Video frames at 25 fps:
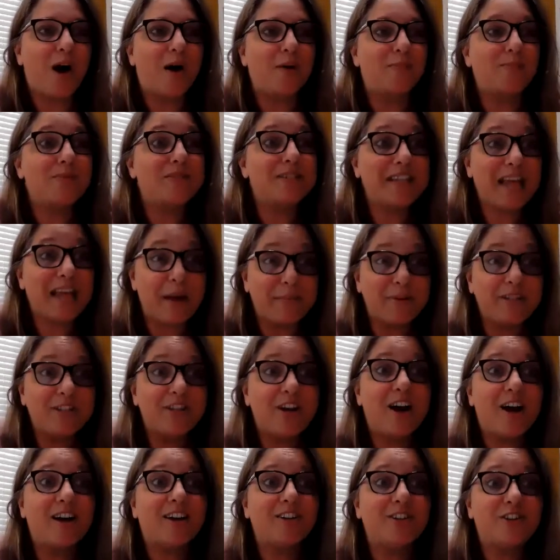
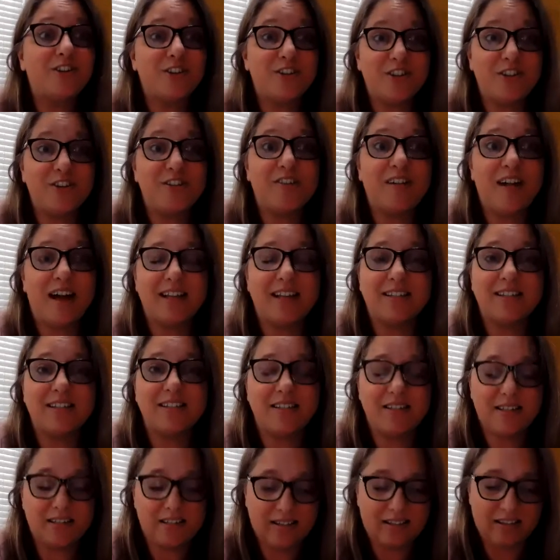sabotage their
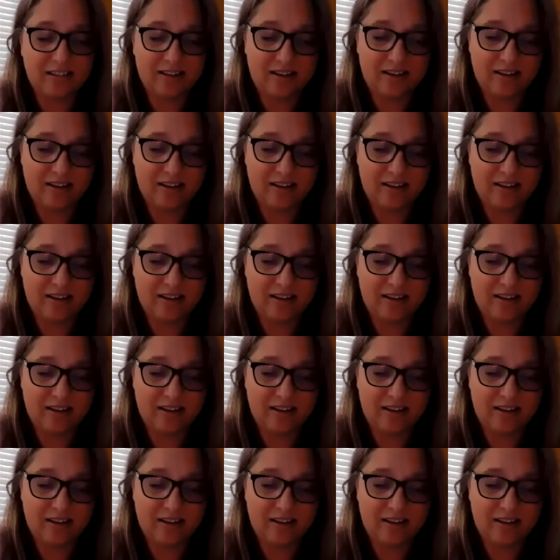classes